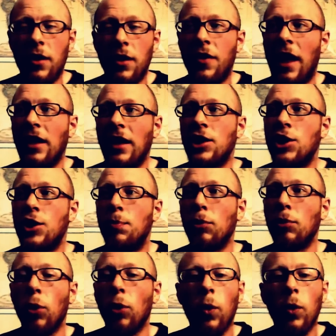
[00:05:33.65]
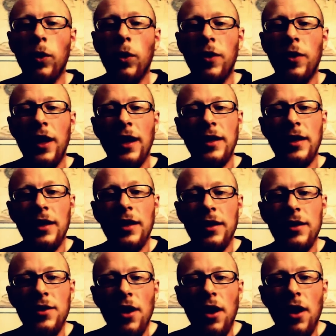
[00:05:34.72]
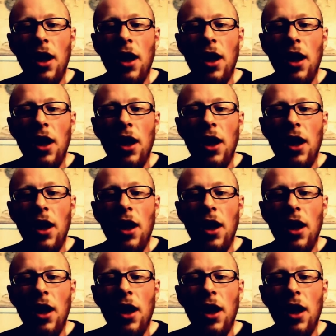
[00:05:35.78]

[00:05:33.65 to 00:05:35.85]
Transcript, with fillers: that explore the ideas